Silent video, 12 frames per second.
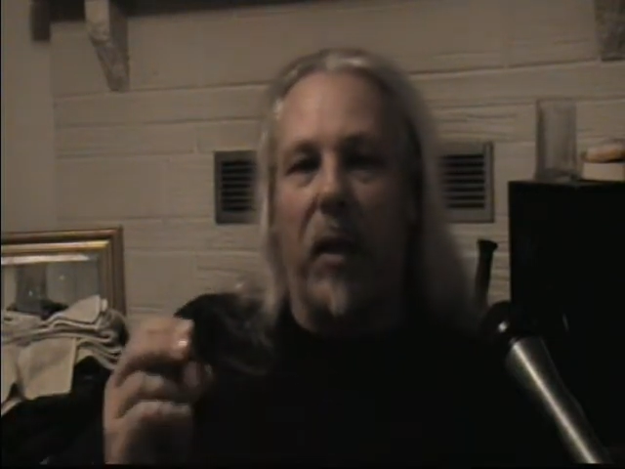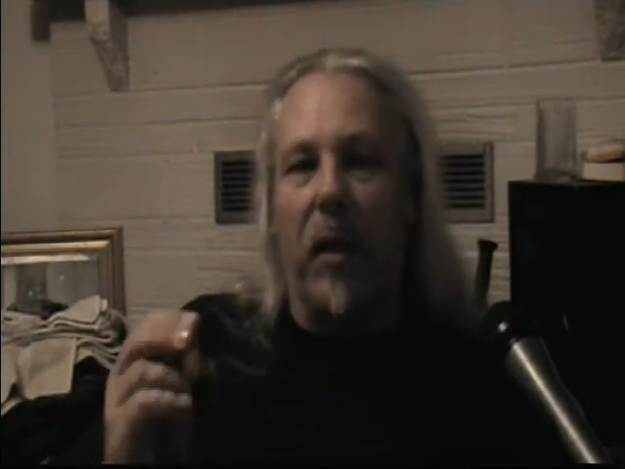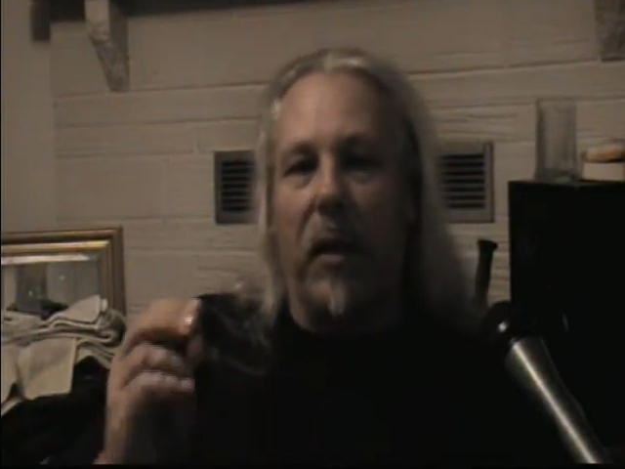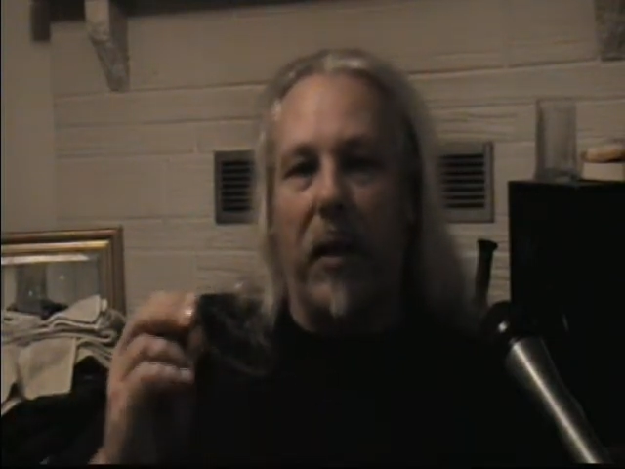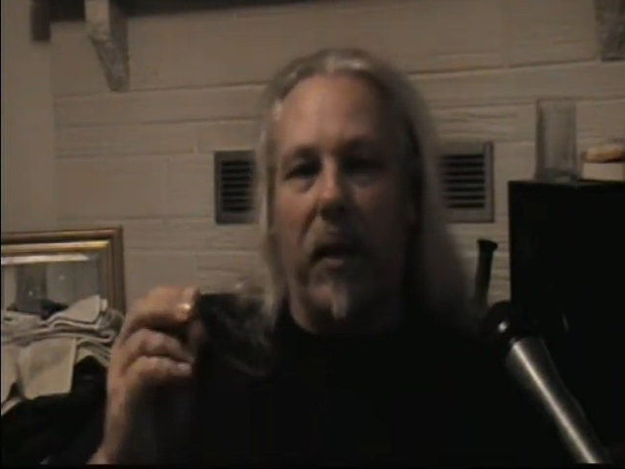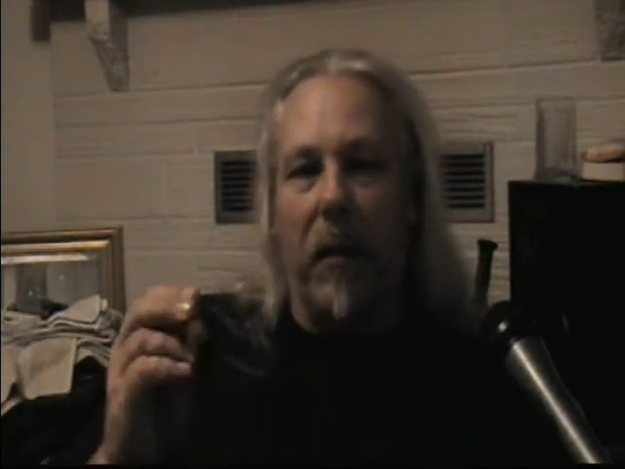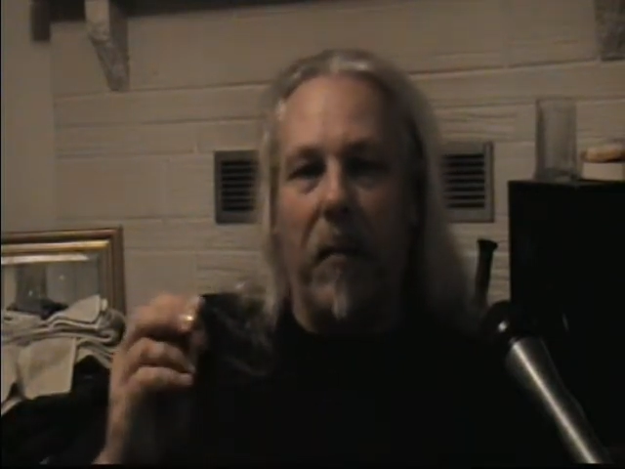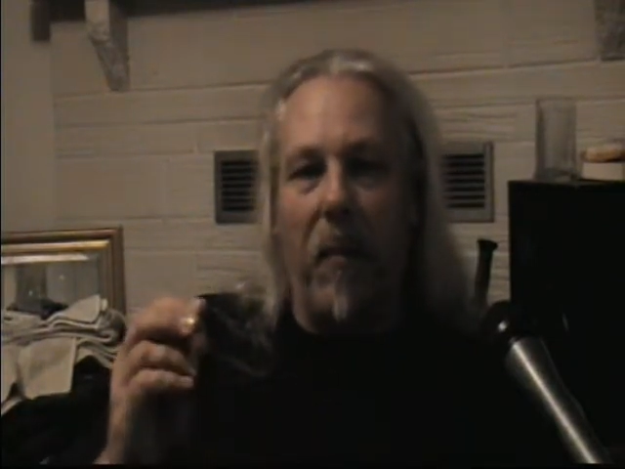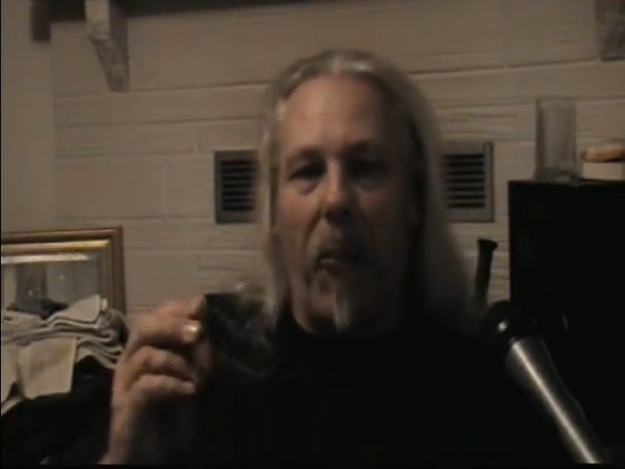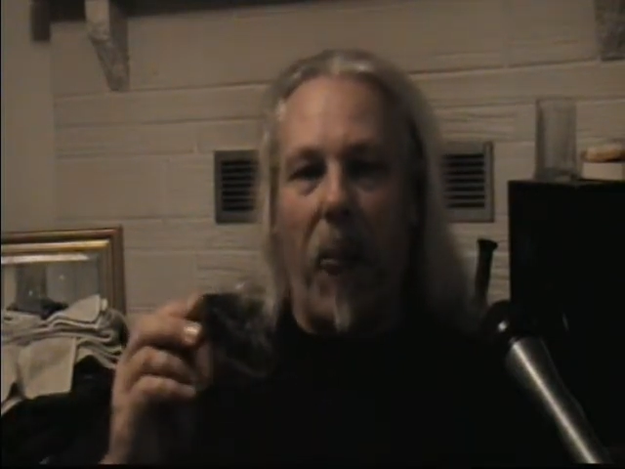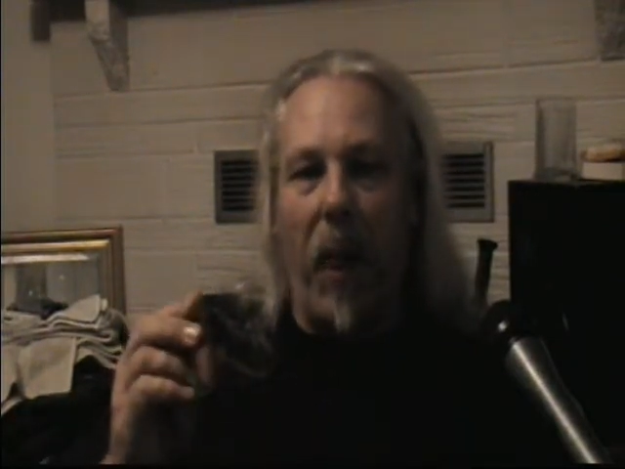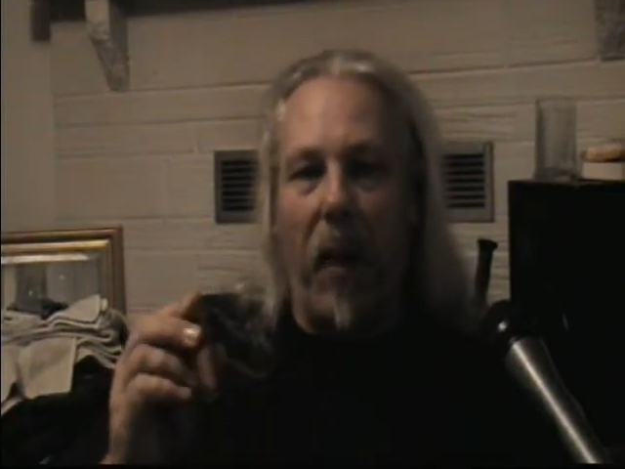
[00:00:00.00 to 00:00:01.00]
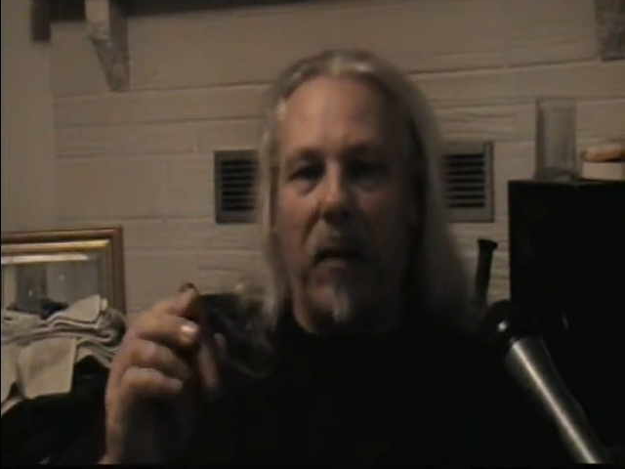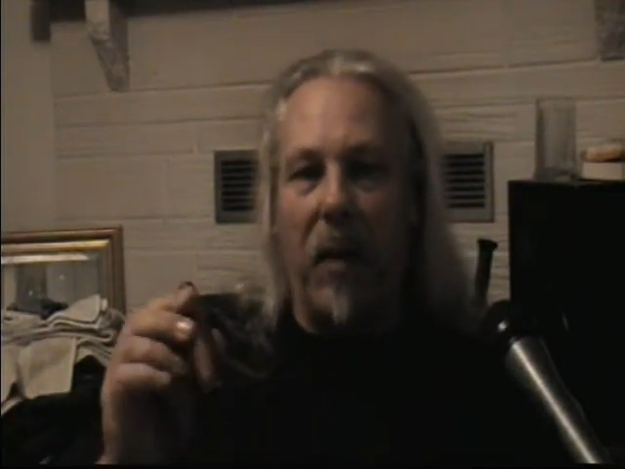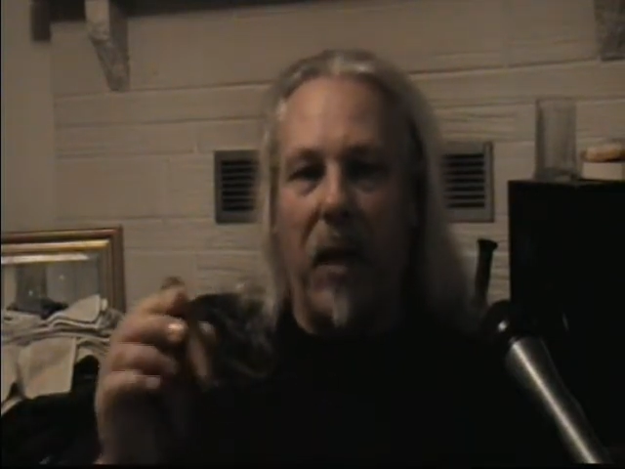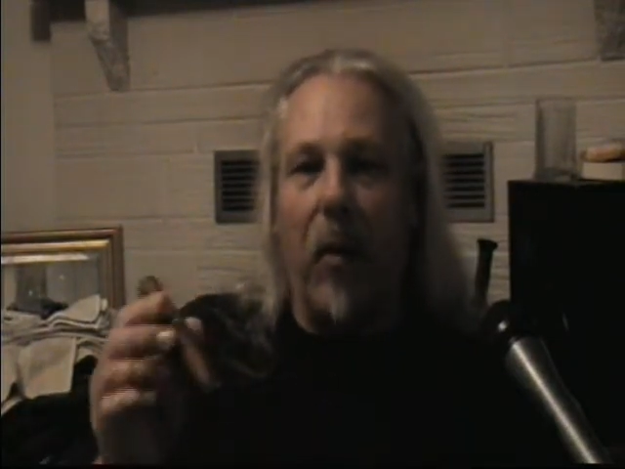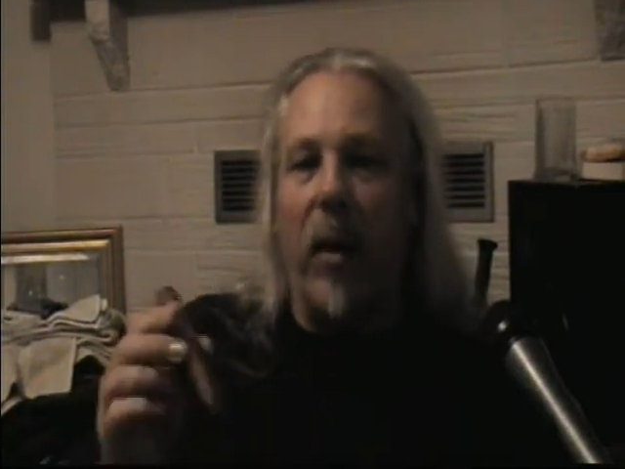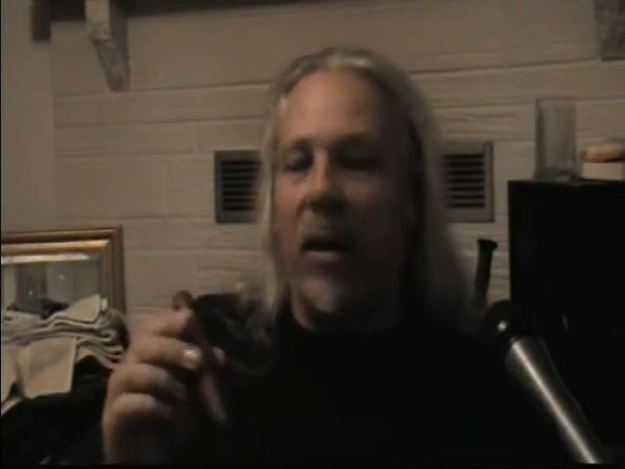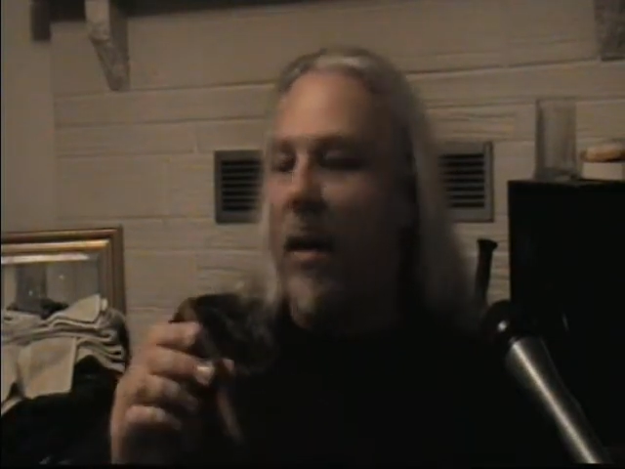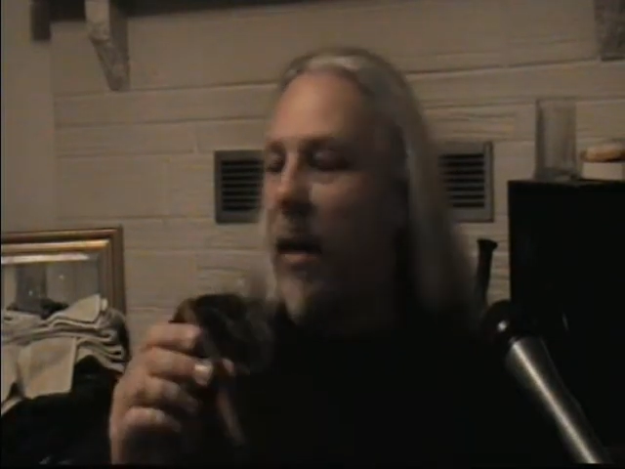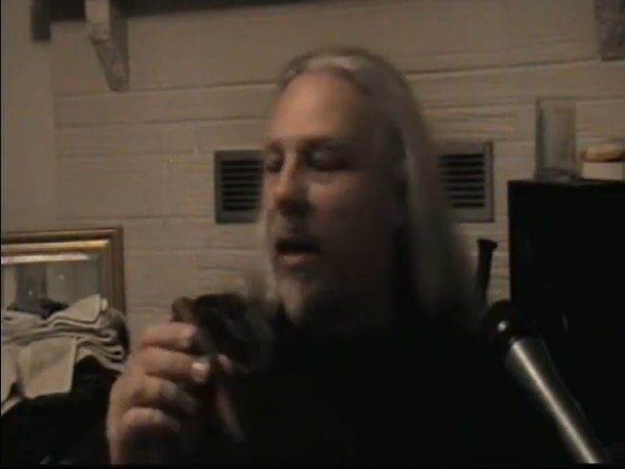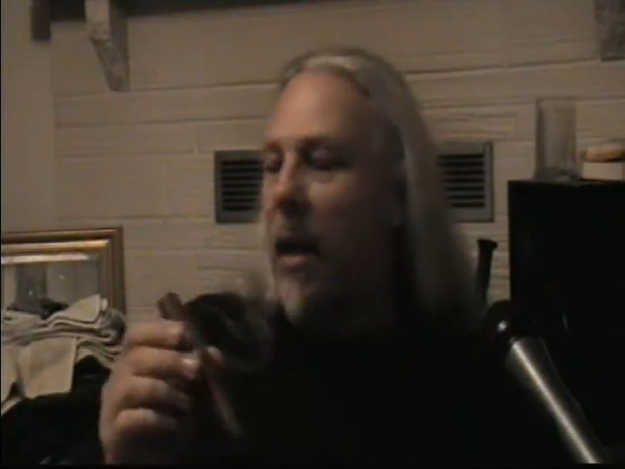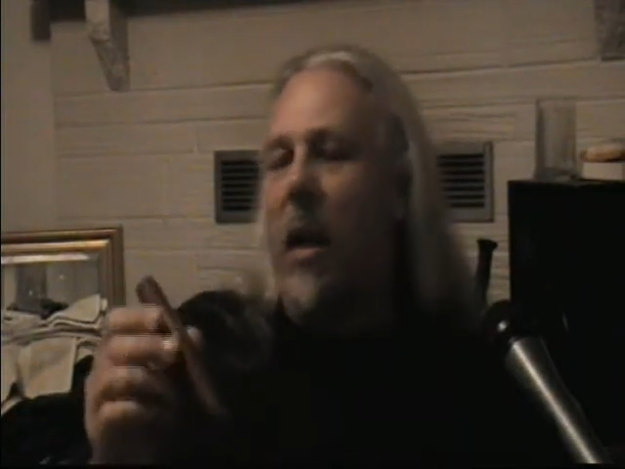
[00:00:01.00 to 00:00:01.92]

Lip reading: and it's interesting.